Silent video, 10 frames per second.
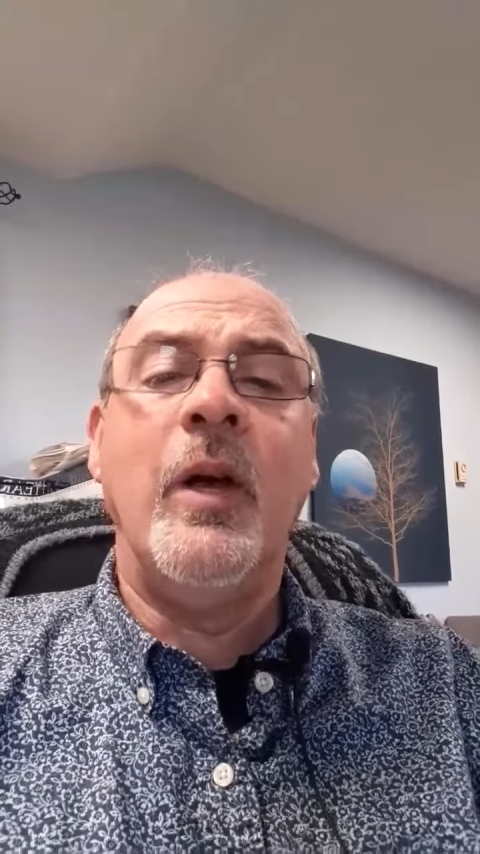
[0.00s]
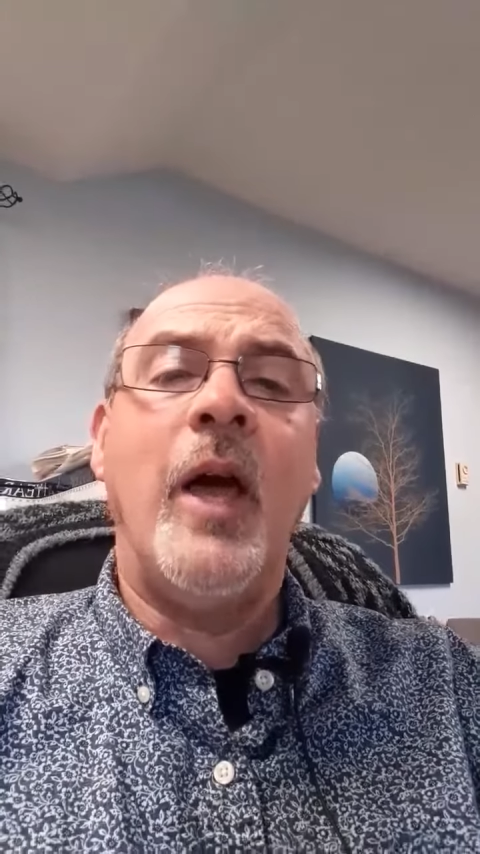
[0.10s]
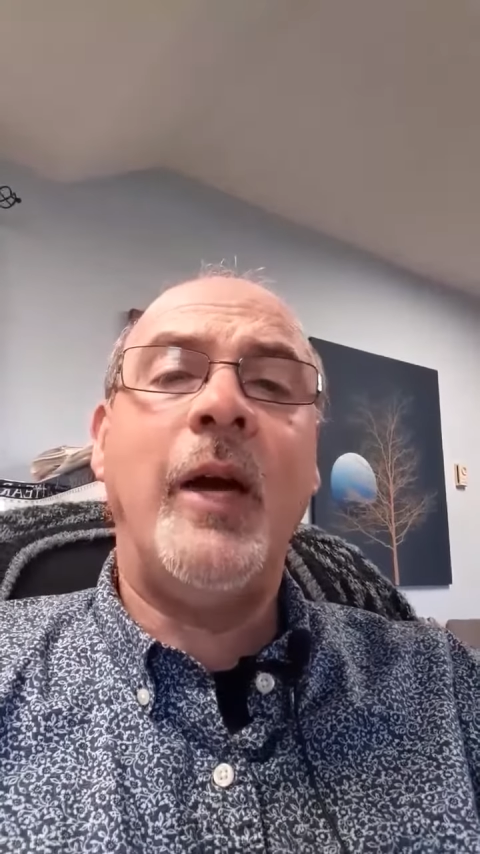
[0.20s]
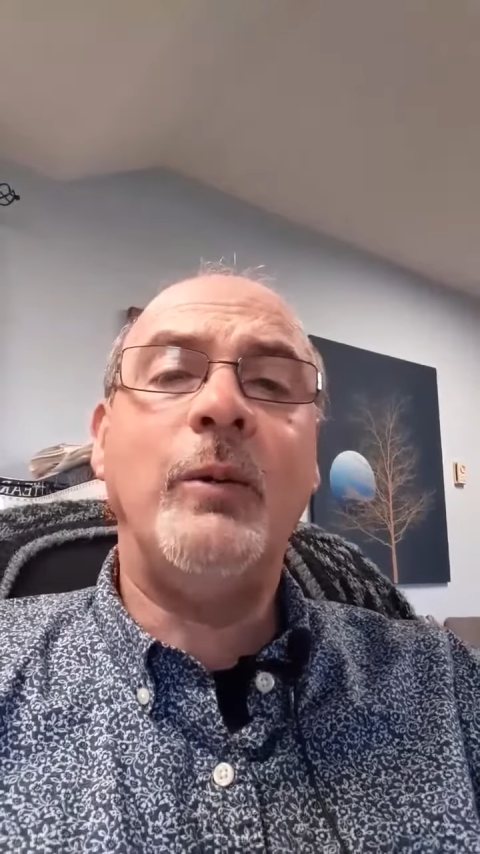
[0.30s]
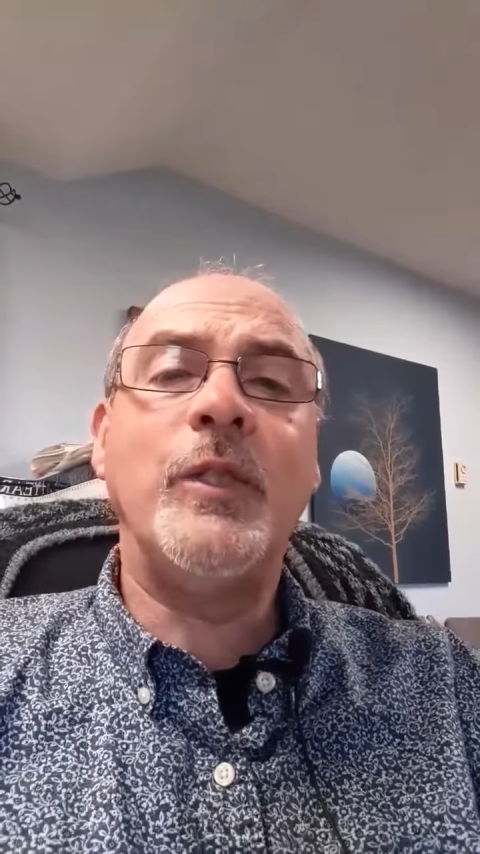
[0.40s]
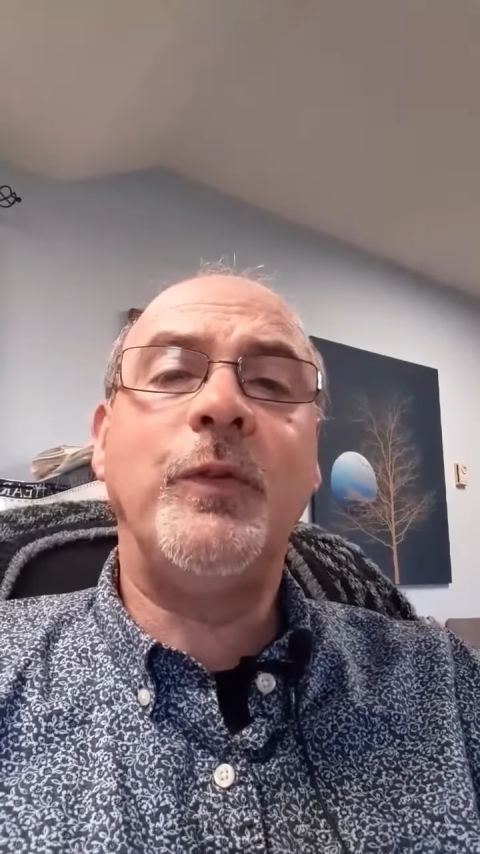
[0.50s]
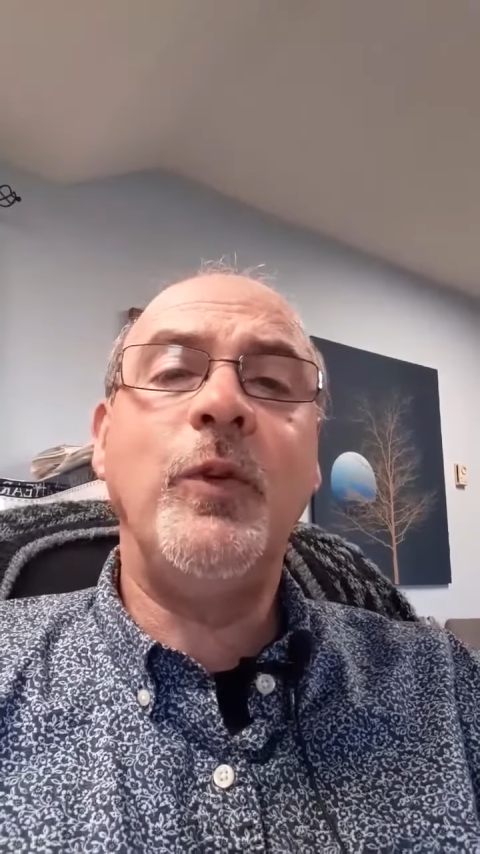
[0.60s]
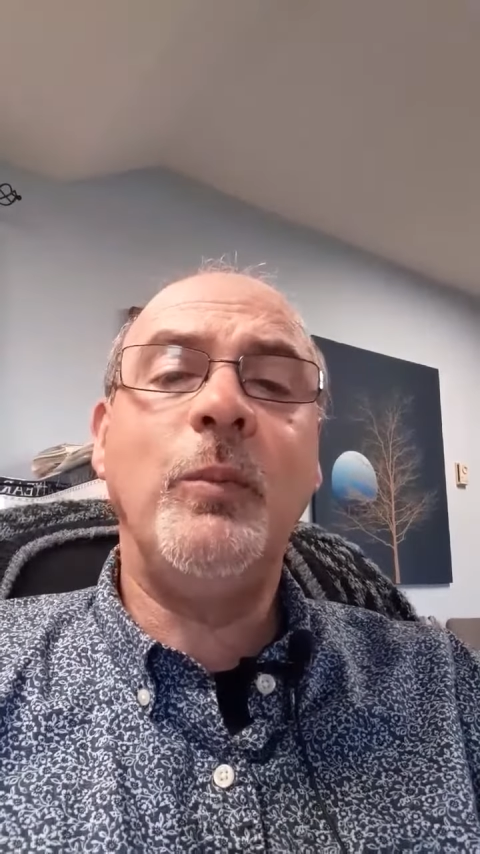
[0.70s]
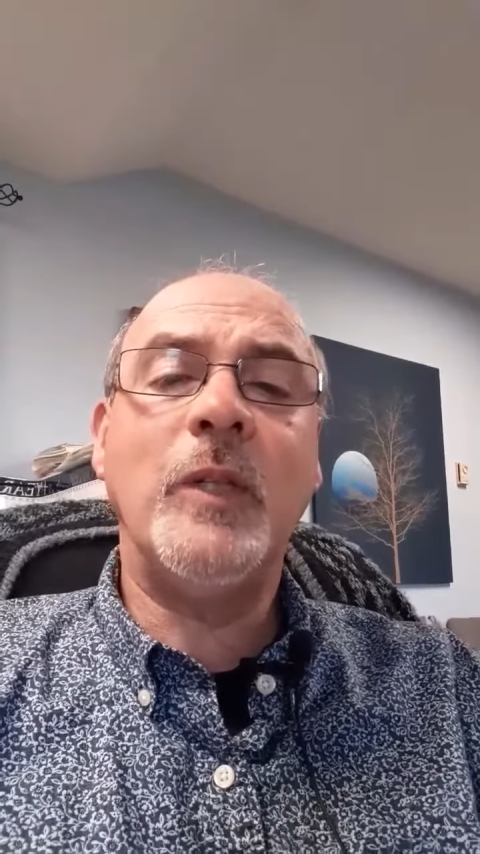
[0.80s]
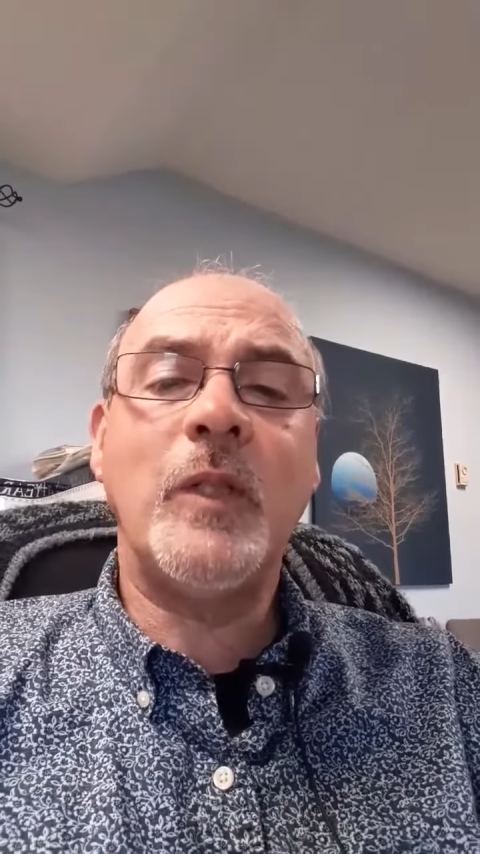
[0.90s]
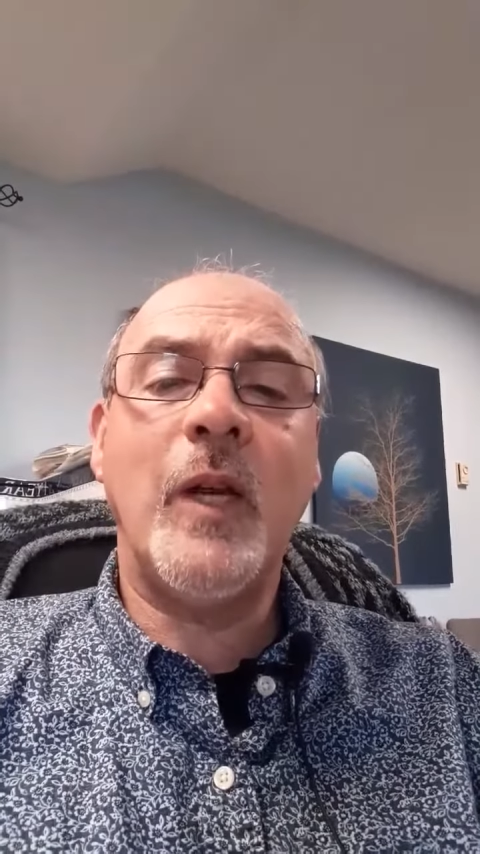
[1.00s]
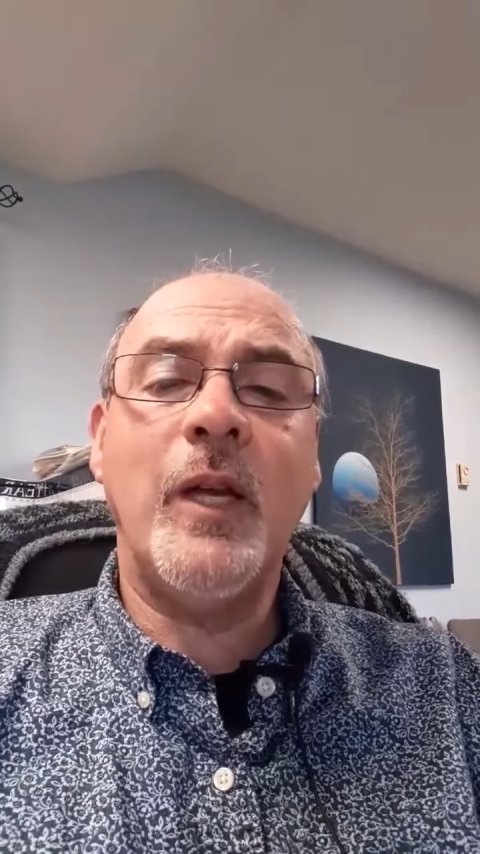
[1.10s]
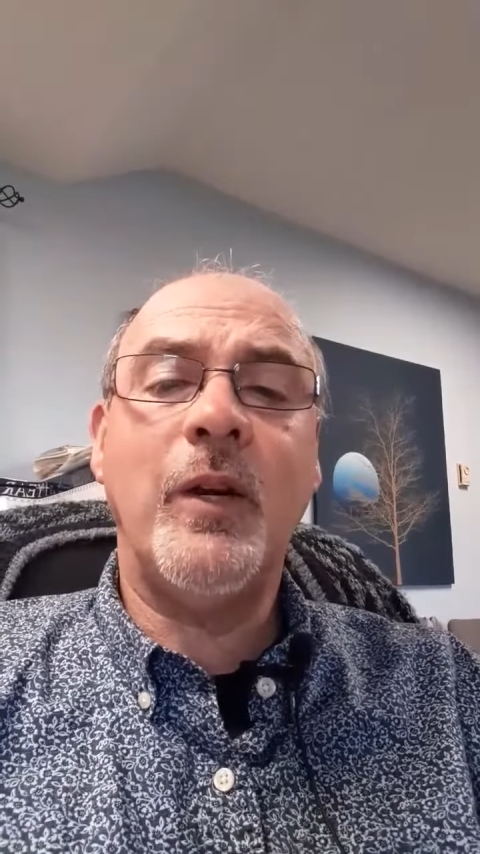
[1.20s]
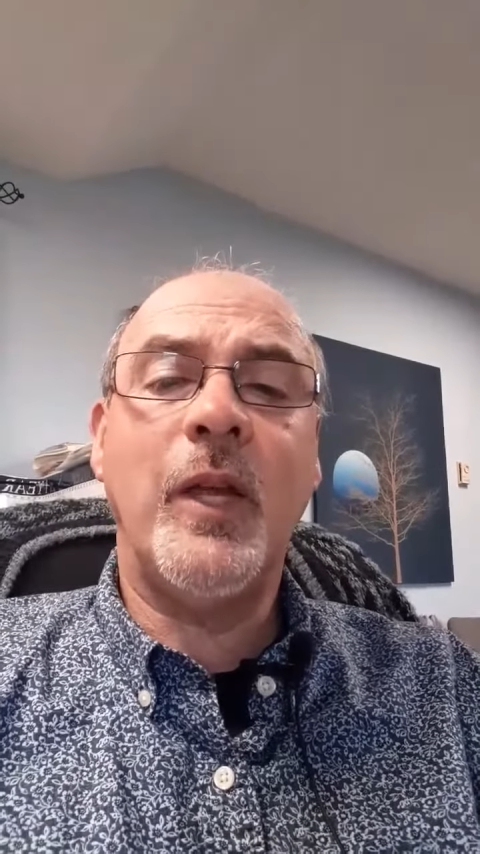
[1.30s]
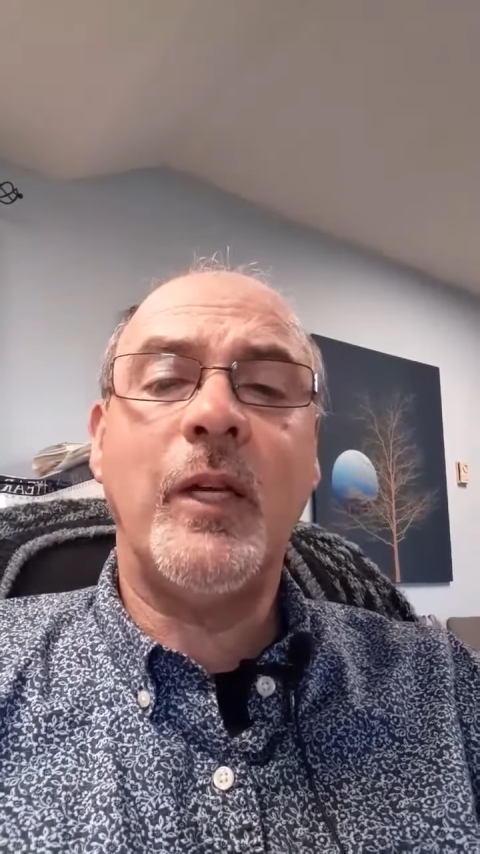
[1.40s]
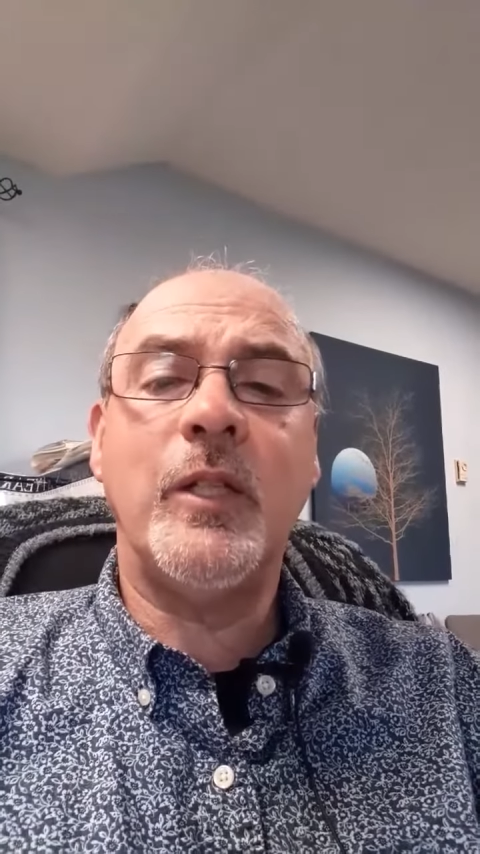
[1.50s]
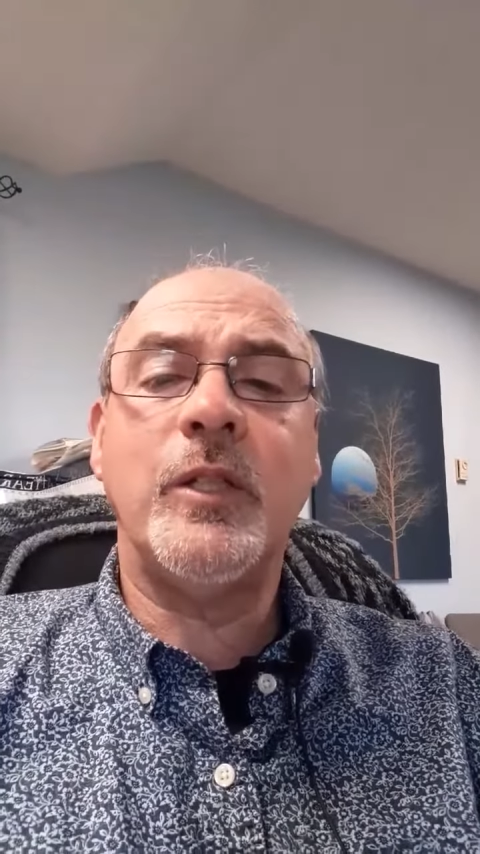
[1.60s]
And it was a few months later that